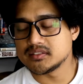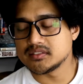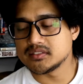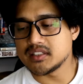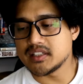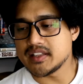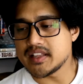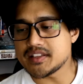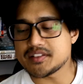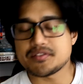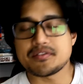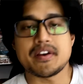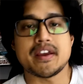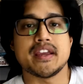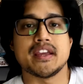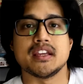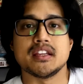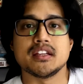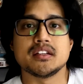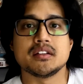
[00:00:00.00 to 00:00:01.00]
And that's
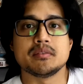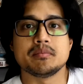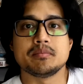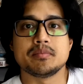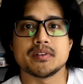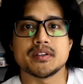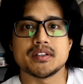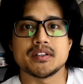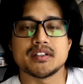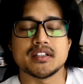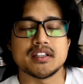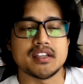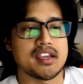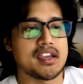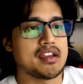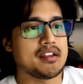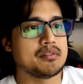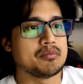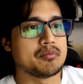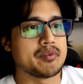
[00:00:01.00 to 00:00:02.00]
great, but
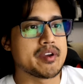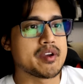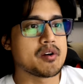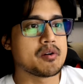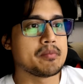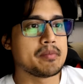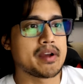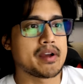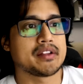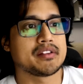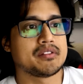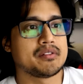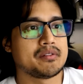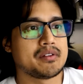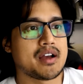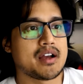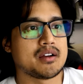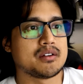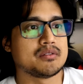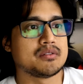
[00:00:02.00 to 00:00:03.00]
again, we go back to
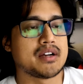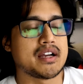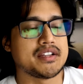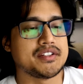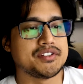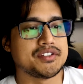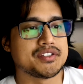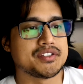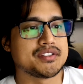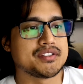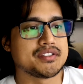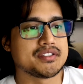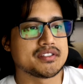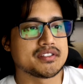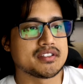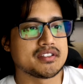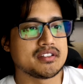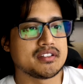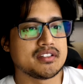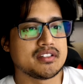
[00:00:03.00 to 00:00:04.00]
how I just
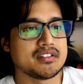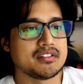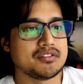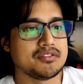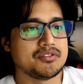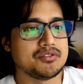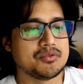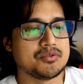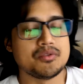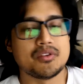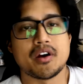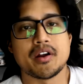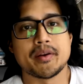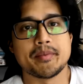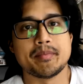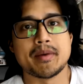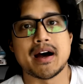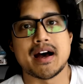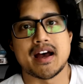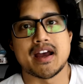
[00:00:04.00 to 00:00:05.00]
do not
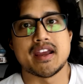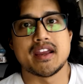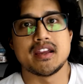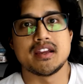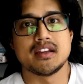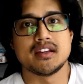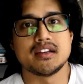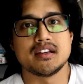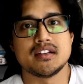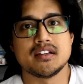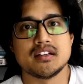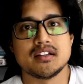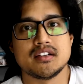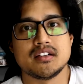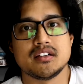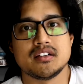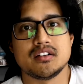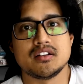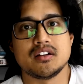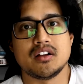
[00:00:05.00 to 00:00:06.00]
buy
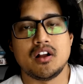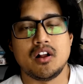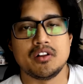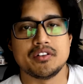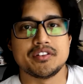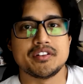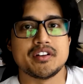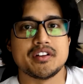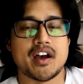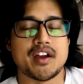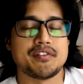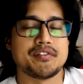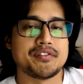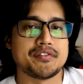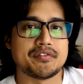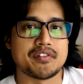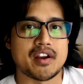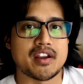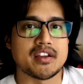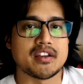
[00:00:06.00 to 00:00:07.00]
Alden
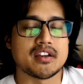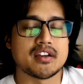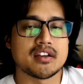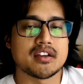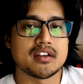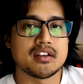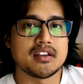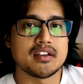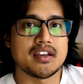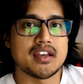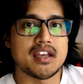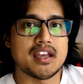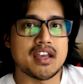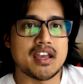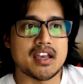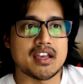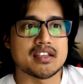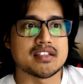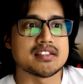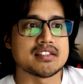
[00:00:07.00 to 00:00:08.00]
Ehrenreich
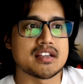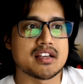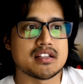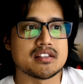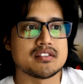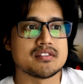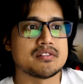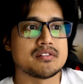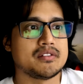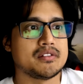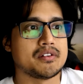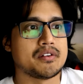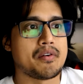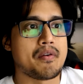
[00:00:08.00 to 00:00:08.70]
as Han Solo.